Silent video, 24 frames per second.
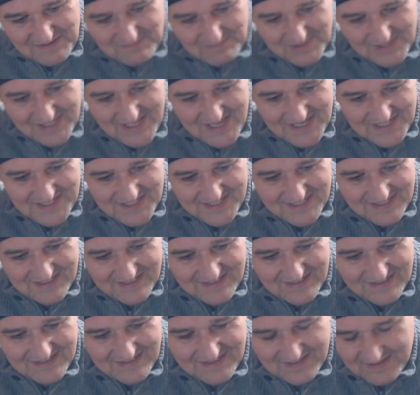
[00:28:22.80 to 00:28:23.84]
blast.
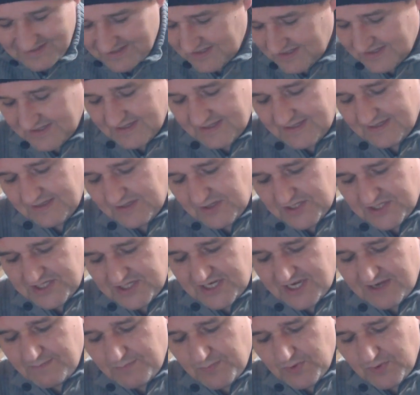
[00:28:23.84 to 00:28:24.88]
Because I
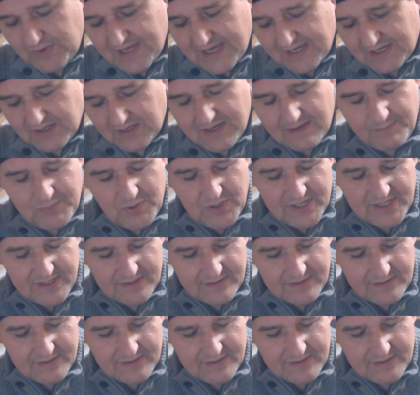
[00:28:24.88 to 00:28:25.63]
didn't put that. I put